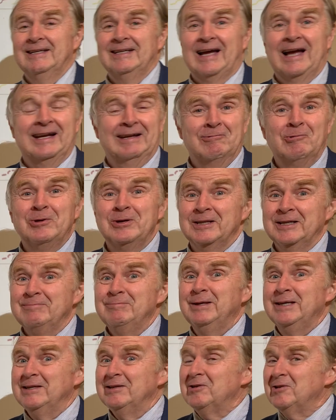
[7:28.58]
I really
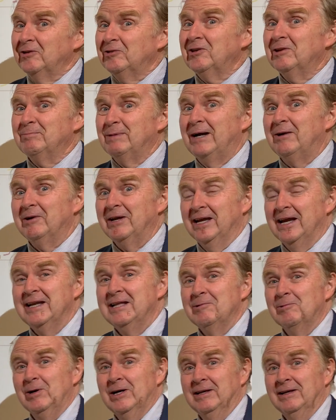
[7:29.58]
mean just about
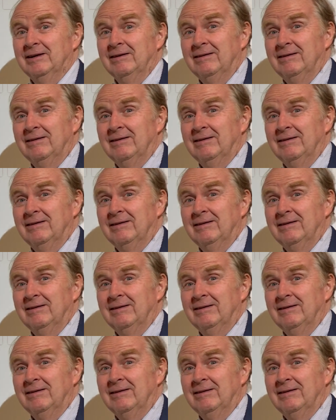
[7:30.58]
anyone,